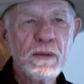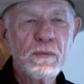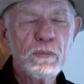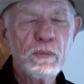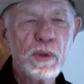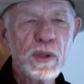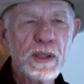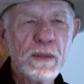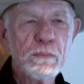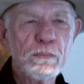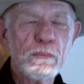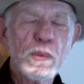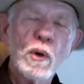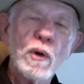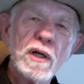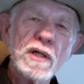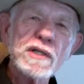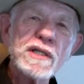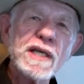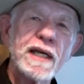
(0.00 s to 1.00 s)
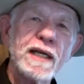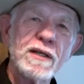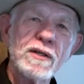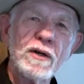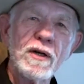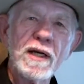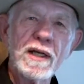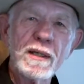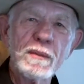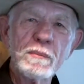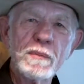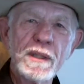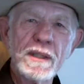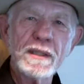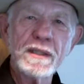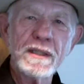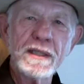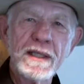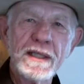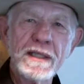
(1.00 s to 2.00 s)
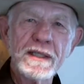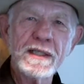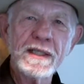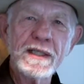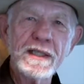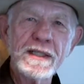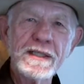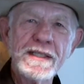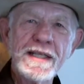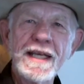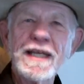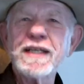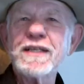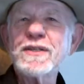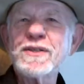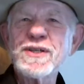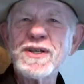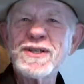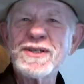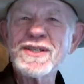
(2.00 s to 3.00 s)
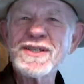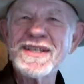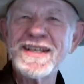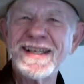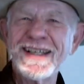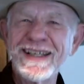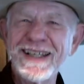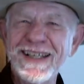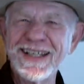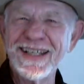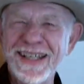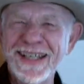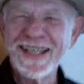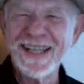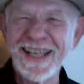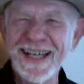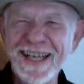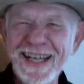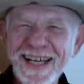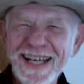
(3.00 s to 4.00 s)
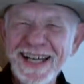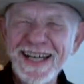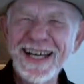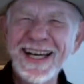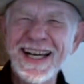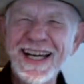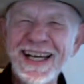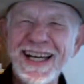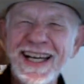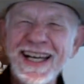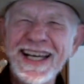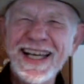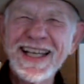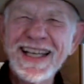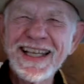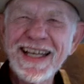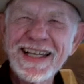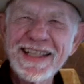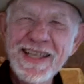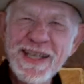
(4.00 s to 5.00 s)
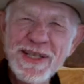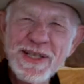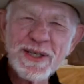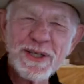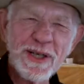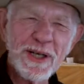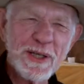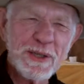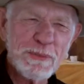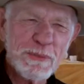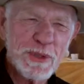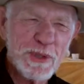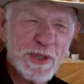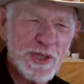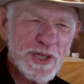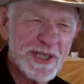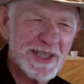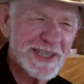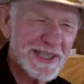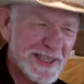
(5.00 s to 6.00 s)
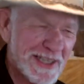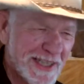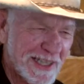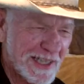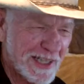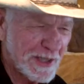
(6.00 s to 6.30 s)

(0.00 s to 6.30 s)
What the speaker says: put a boar's head on him, and he dances. That's his contribution to the